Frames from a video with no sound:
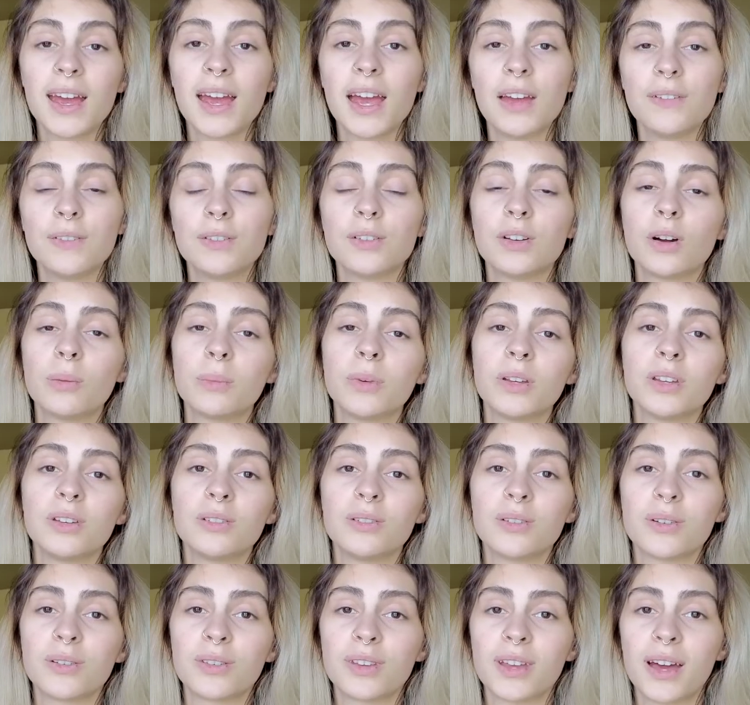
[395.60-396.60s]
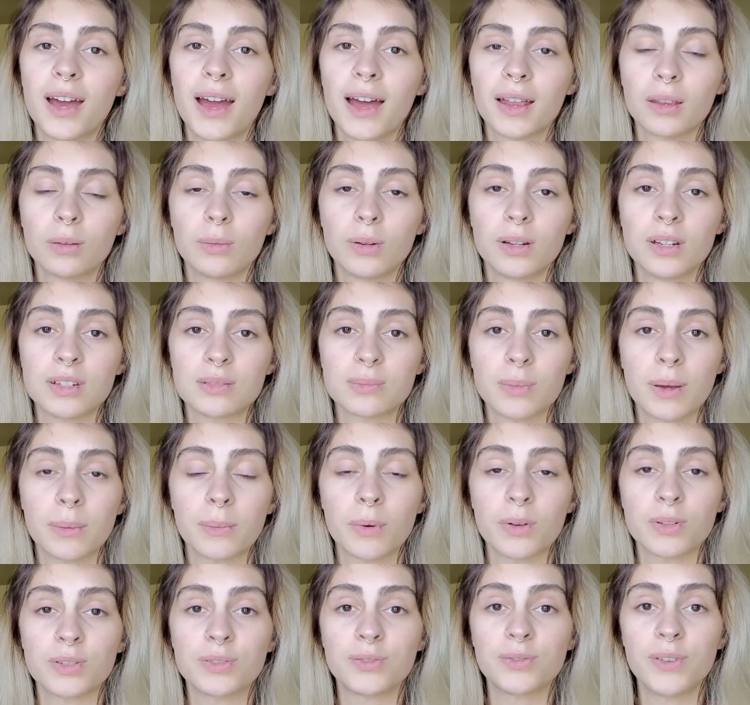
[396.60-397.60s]
If you know me, you know that Halloween is my
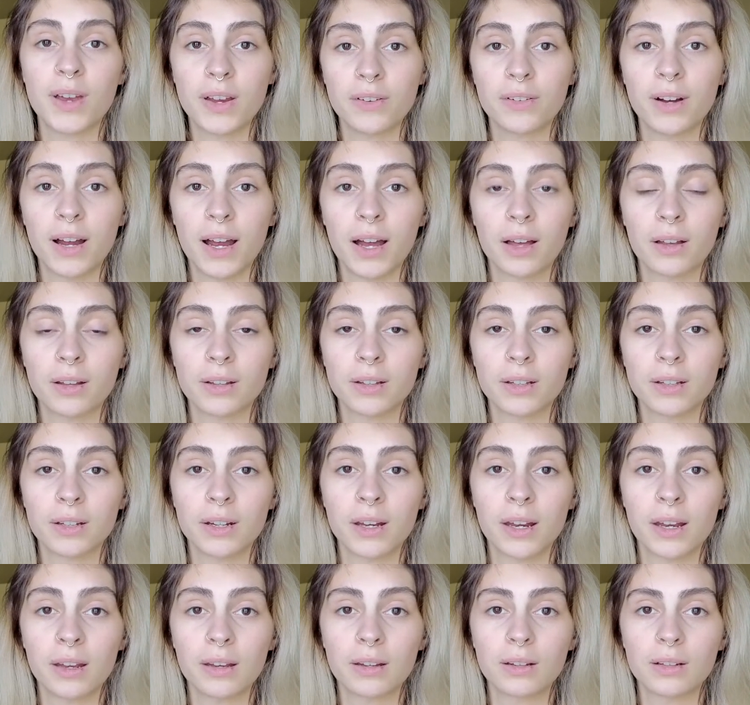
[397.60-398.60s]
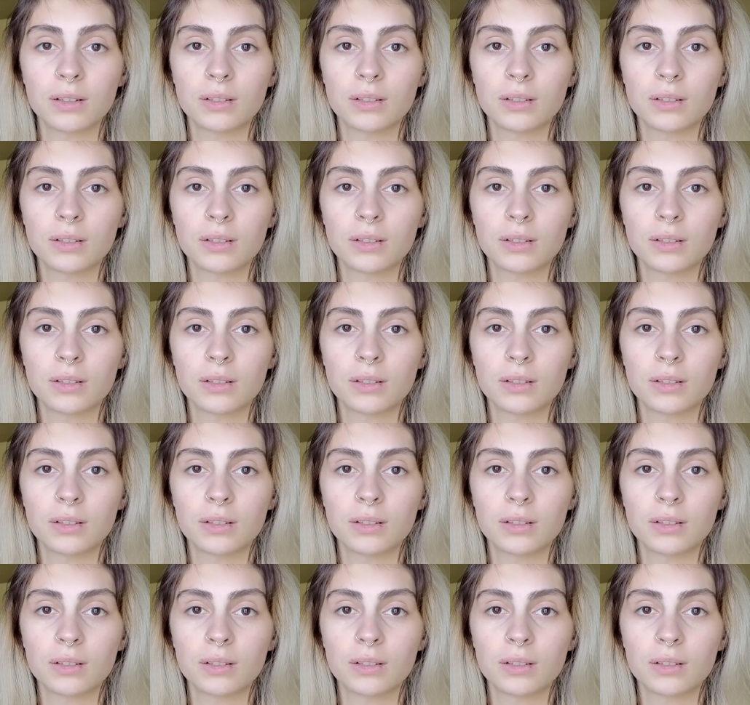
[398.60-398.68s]
most favorite holiday.